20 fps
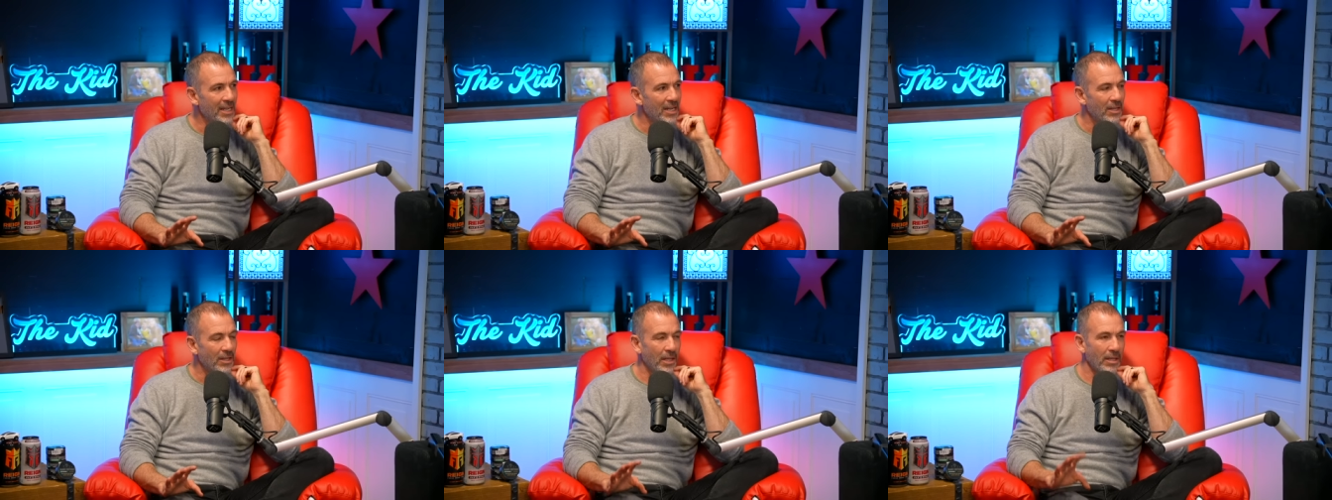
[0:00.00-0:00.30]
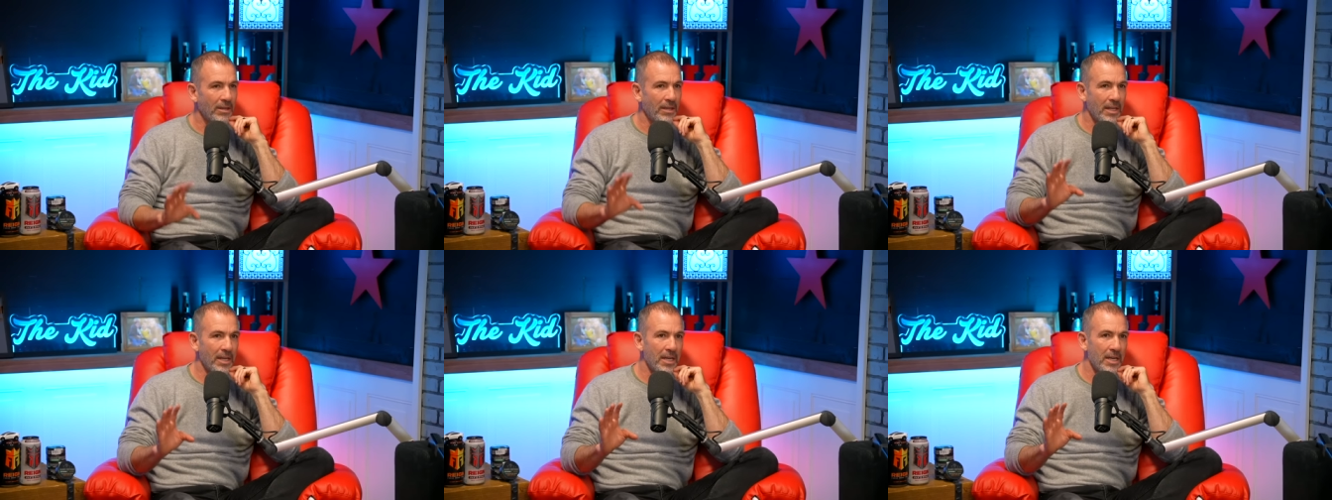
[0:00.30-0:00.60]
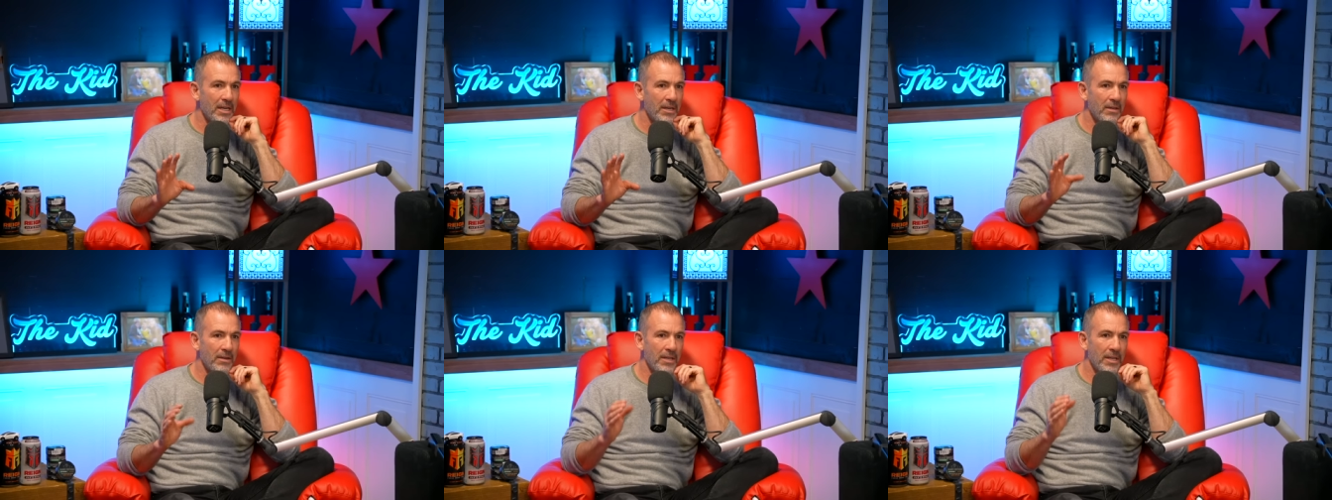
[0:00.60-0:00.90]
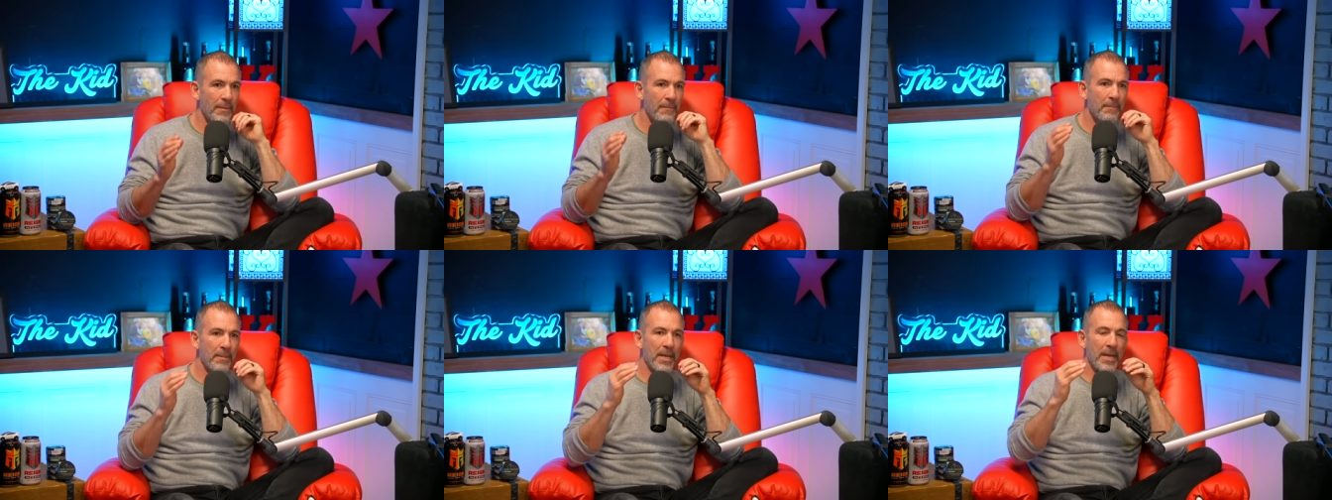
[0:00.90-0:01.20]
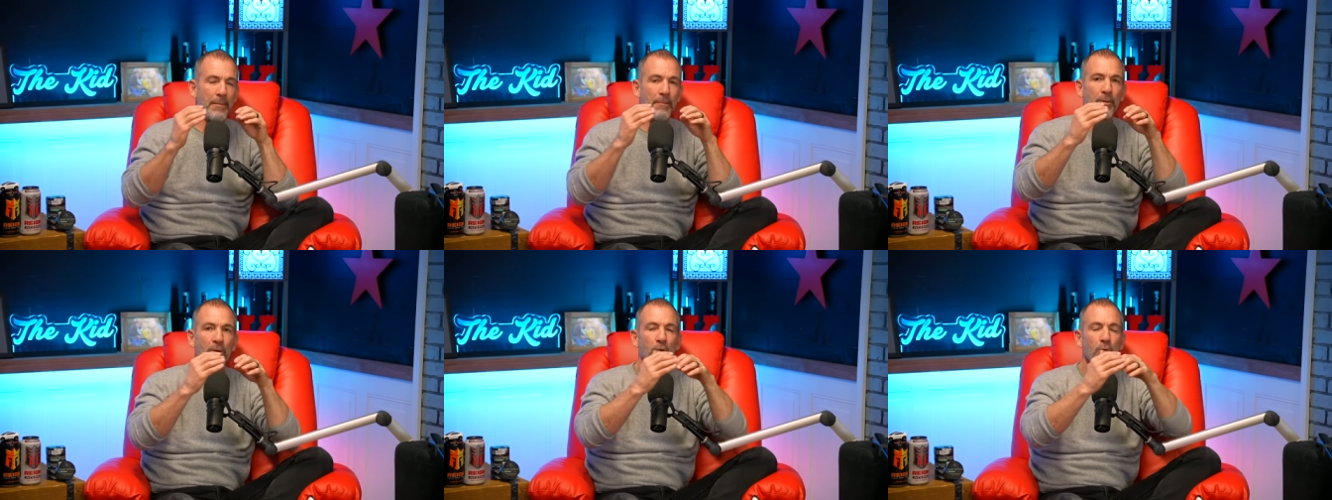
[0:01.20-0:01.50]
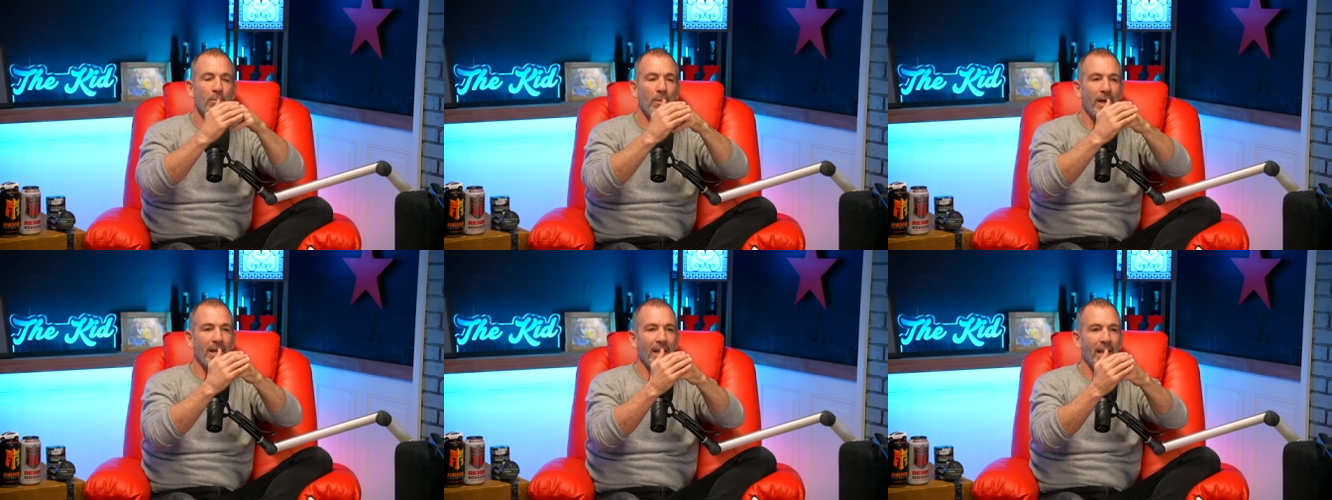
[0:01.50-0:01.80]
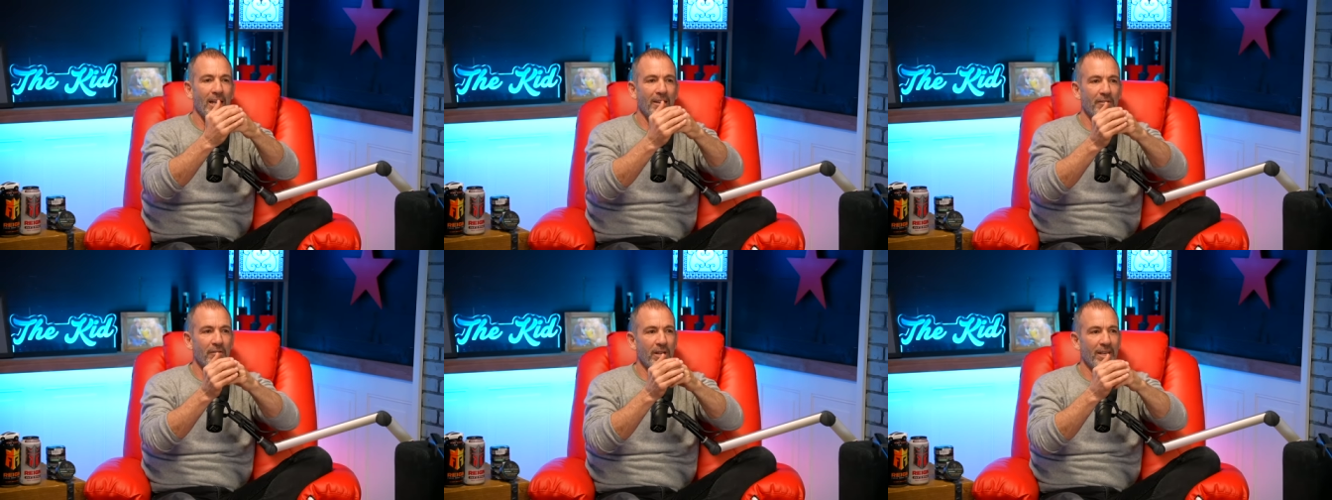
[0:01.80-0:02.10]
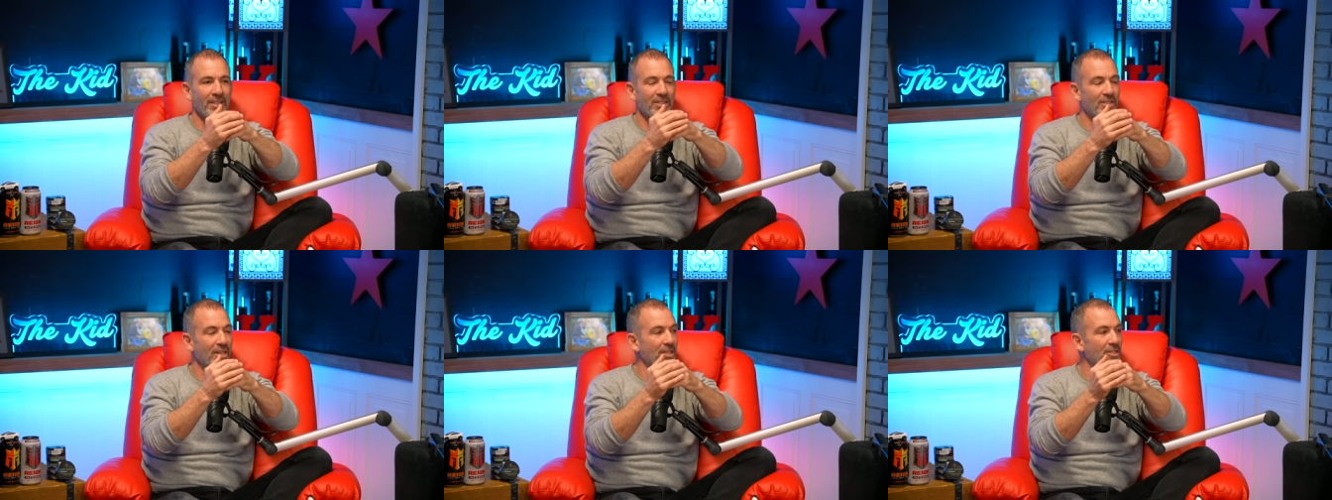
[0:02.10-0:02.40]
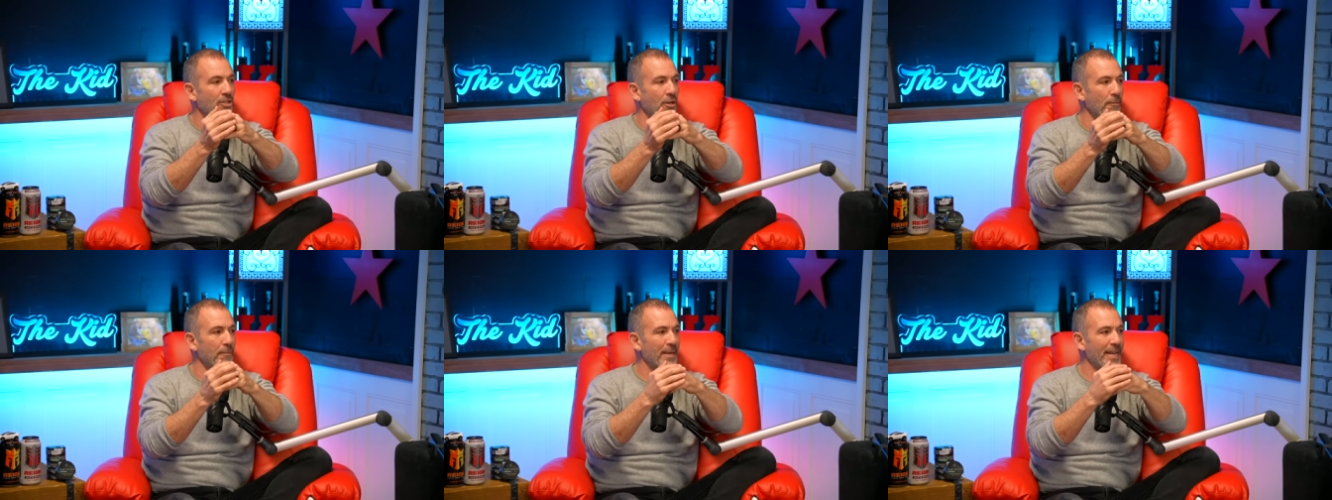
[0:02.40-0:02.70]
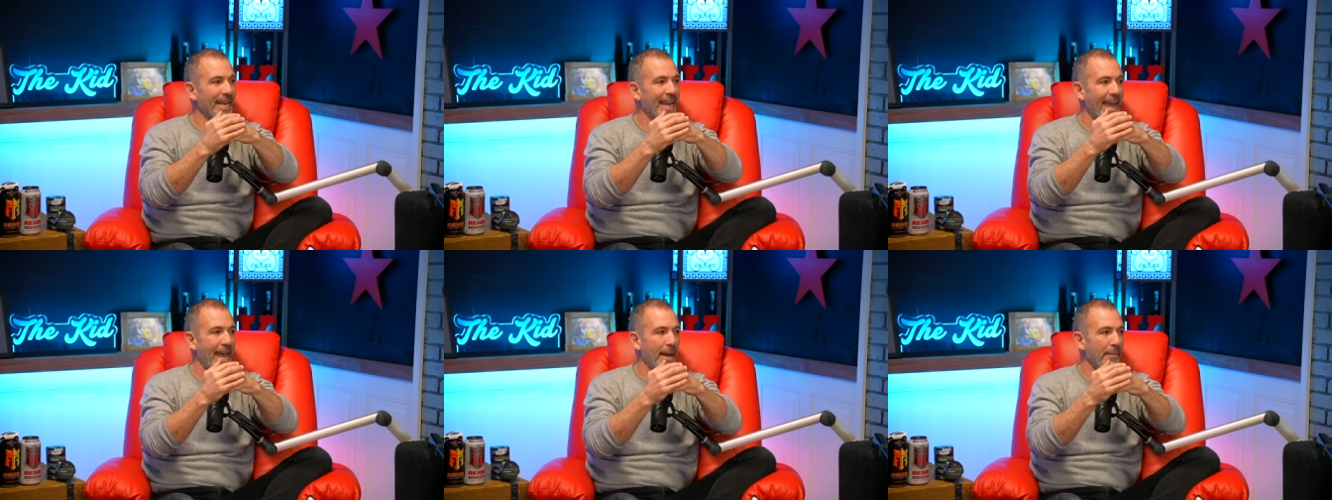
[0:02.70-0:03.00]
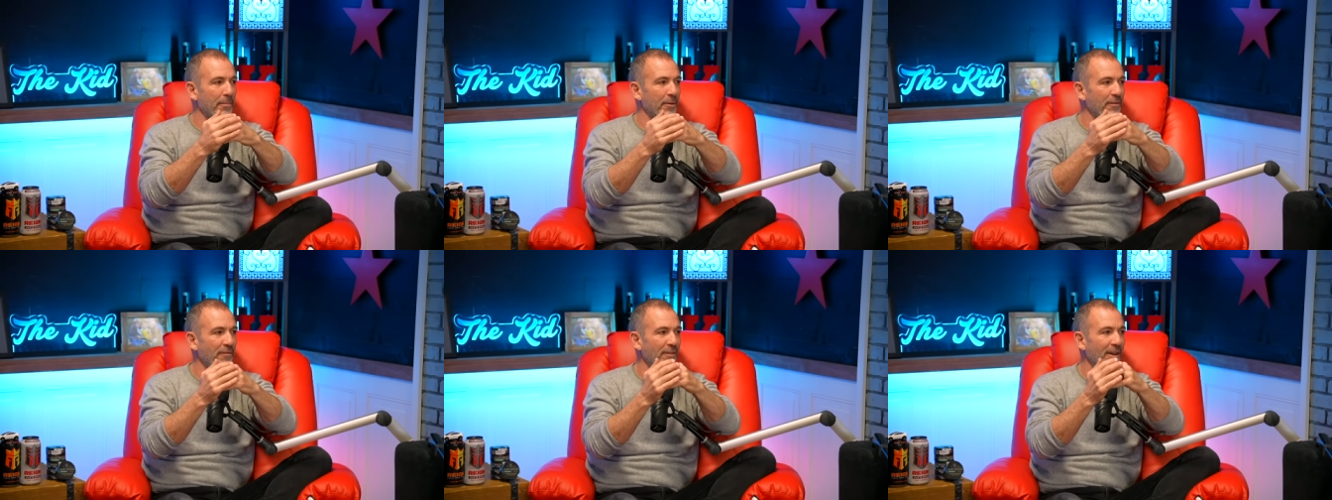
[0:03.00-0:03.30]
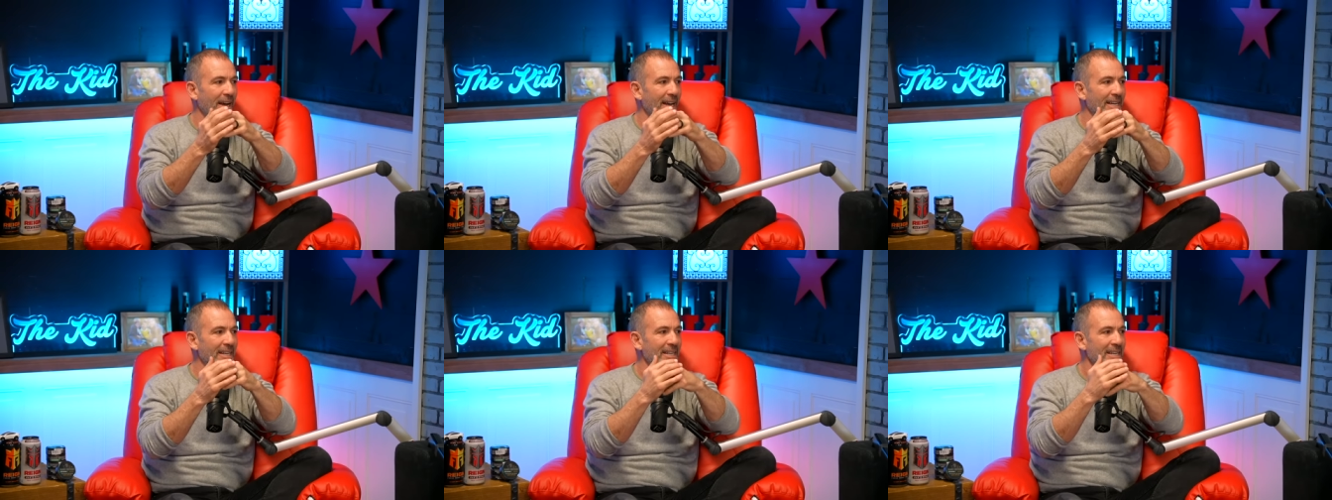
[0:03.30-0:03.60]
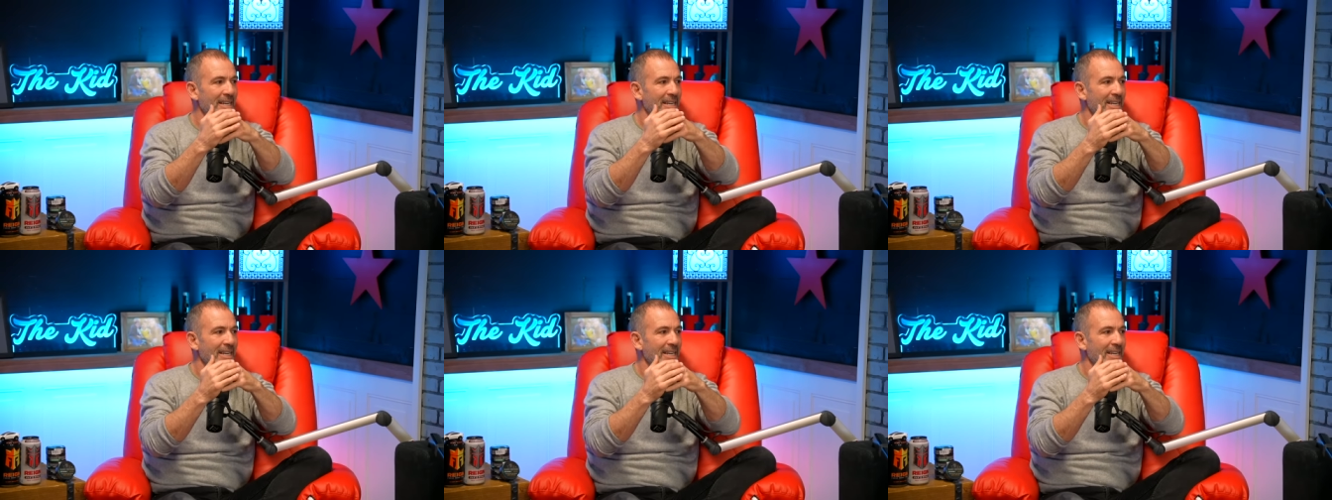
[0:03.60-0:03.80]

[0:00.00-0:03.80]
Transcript: that the the people who might not even exist are being amplified?